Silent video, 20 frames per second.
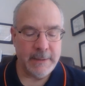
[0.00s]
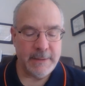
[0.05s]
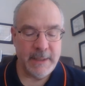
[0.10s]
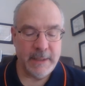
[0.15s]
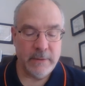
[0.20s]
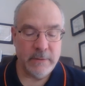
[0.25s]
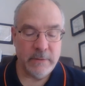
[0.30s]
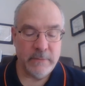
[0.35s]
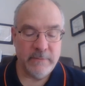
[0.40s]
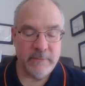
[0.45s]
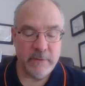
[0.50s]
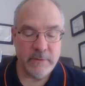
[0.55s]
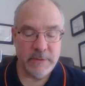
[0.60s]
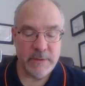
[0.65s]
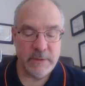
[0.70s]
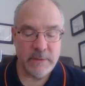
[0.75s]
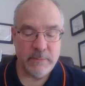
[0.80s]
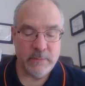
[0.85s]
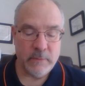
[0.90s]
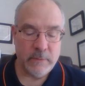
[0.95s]
Tinker
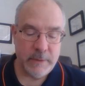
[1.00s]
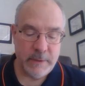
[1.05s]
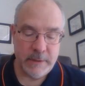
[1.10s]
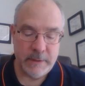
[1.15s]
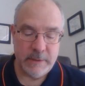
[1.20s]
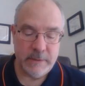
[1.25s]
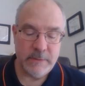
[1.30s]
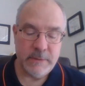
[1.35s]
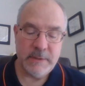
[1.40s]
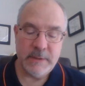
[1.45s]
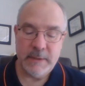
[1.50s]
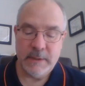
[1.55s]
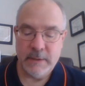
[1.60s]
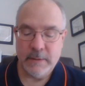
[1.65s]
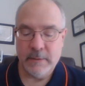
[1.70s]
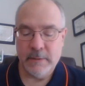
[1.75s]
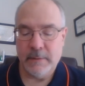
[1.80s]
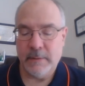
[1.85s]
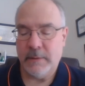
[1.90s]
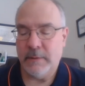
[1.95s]
versus Des Moines, and you see
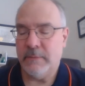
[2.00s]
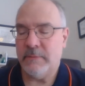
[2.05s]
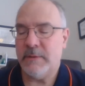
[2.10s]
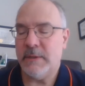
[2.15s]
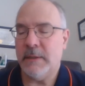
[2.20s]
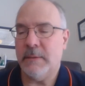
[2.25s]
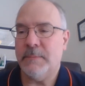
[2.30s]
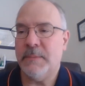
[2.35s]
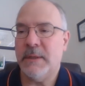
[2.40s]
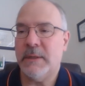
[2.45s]
a